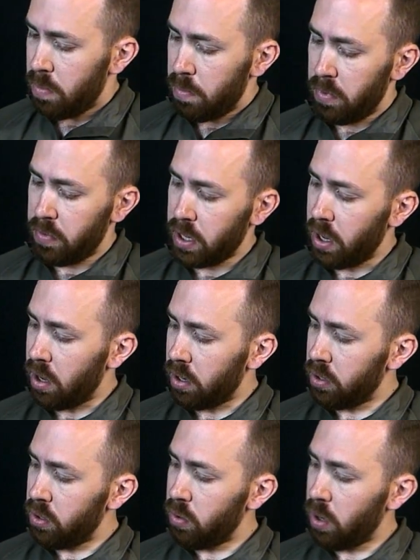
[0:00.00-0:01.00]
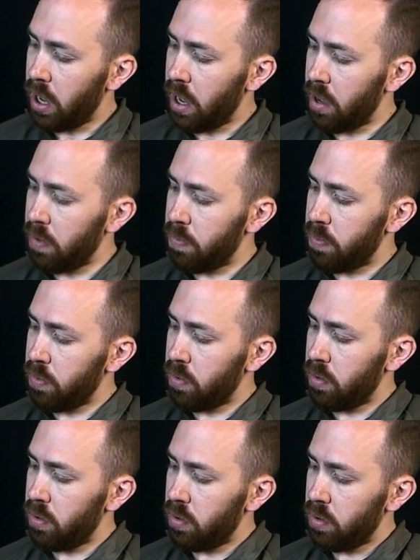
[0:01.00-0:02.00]
Moving on, you have
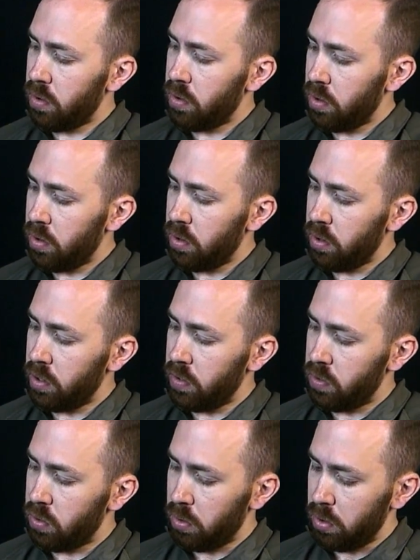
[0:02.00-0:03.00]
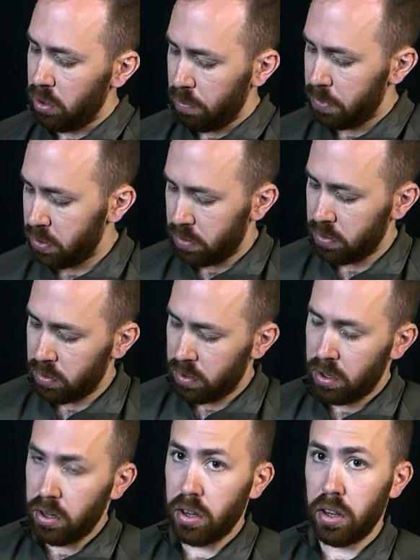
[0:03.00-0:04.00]
these two loops
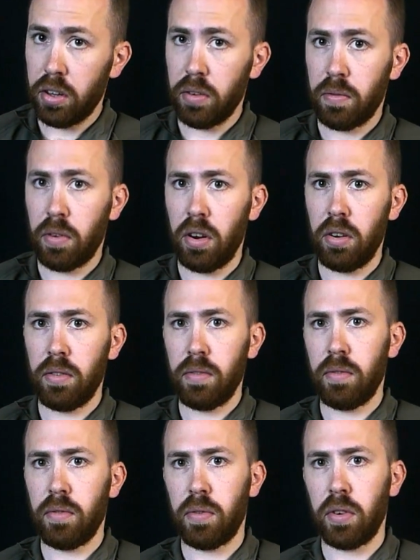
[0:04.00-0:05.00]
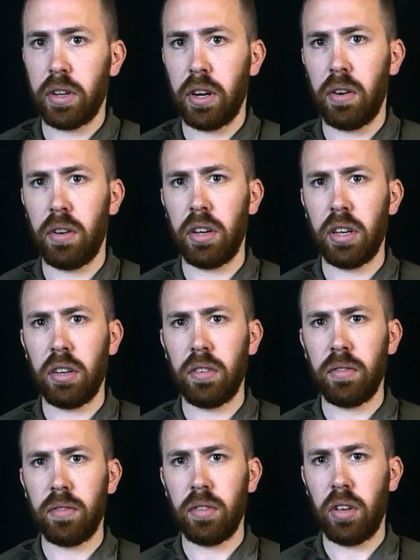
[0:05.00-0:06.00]
in the front for carrying
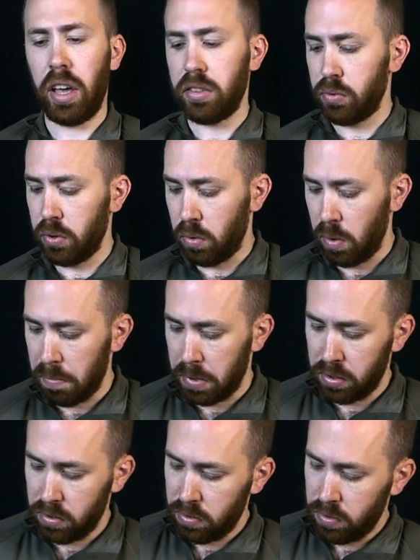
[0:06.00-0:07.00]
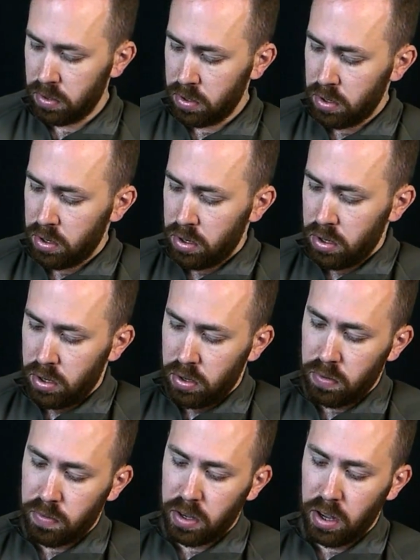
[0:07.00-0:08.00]
extra equipment.
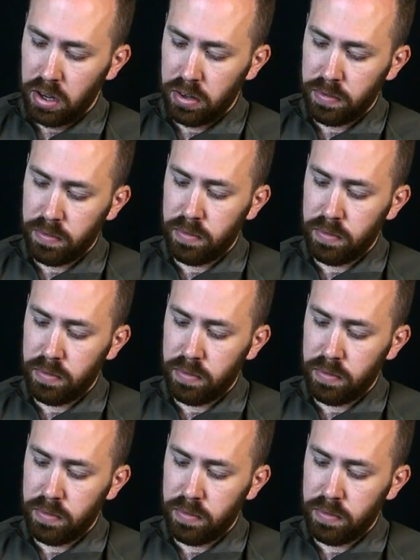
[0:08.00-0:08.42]
You've got